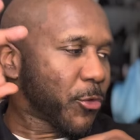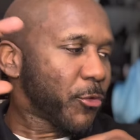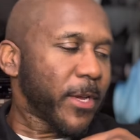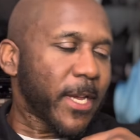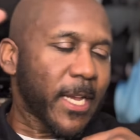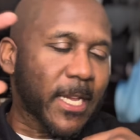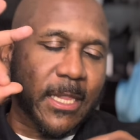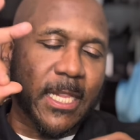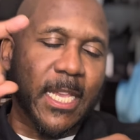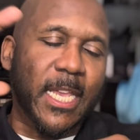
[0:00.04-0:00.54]

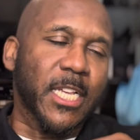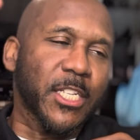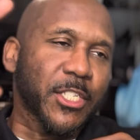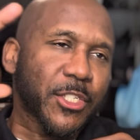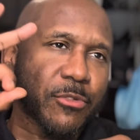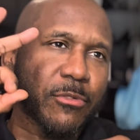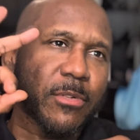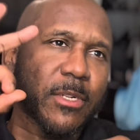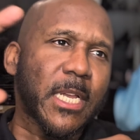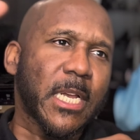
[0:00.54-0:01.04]
3 things
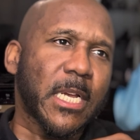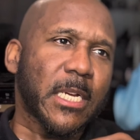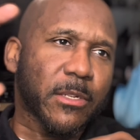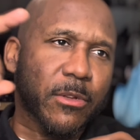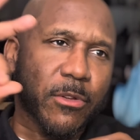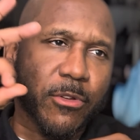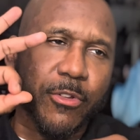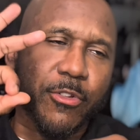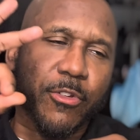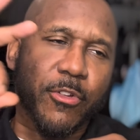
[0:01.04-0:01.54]
you need
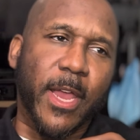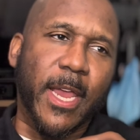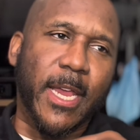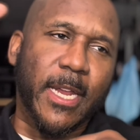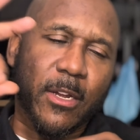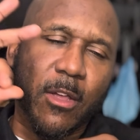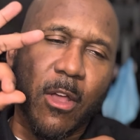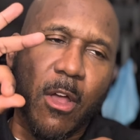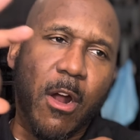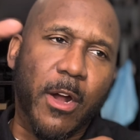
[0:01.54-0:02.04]
to create
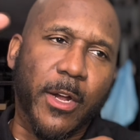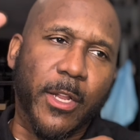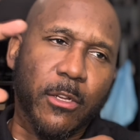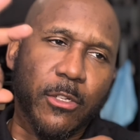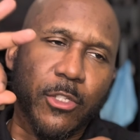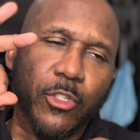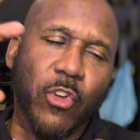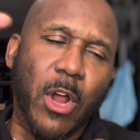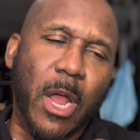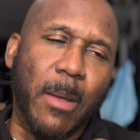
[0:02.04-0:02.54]
an audio
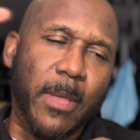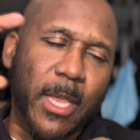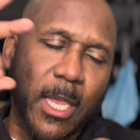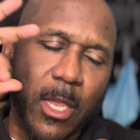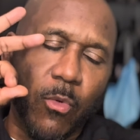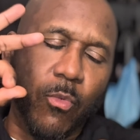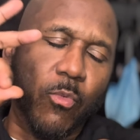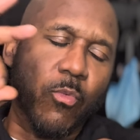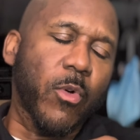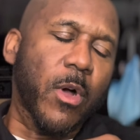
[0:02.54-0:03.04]
drama
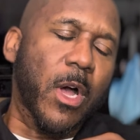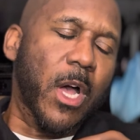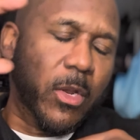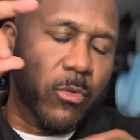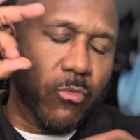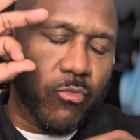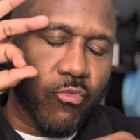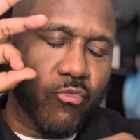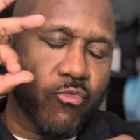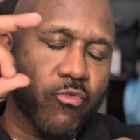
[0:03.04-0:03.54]
in
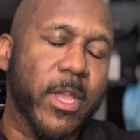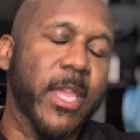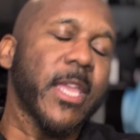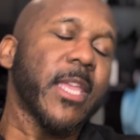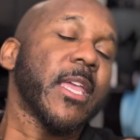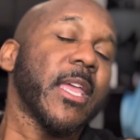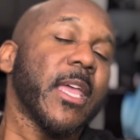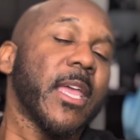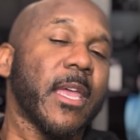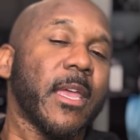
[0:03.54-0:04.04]
1
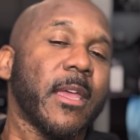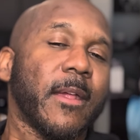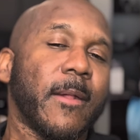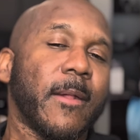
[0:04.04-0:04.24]
weekend.